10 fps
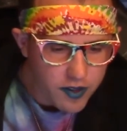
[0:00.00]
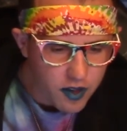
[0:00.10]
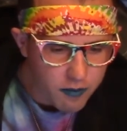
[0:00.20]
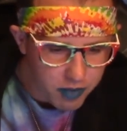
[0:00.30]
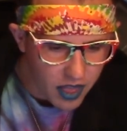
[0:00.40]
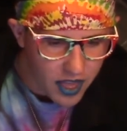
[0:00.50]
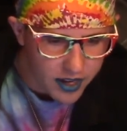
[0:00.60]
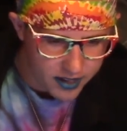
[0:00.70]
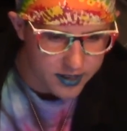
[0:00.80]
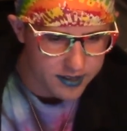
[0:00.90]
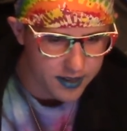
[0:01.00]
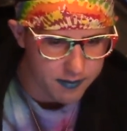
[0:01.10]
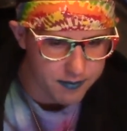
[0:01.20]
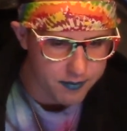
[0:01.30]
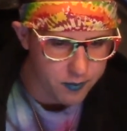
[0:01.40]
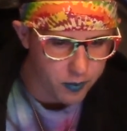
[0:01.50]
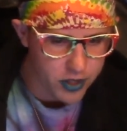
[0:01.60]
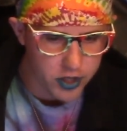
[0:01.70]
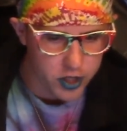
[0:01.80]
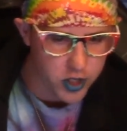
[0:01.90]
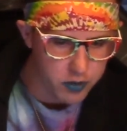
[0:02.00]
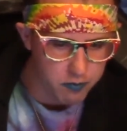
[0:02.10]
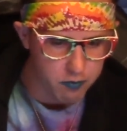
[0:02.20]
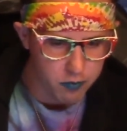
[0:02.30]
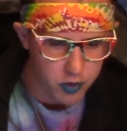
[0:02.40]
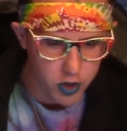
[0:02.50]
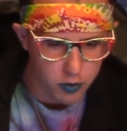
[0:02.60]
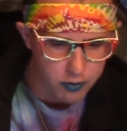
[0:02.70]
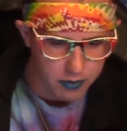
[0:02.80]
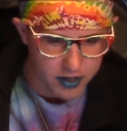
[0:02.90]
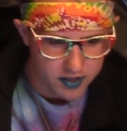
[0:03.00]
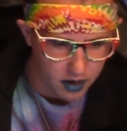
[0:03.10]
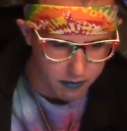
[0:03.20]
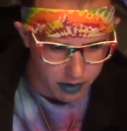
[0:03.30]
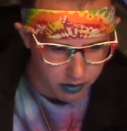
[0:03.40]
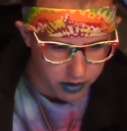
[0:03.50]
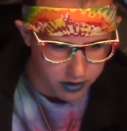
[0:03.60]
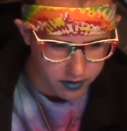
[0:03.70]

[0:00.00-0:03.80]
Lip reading: black, except when you and Mix got married. His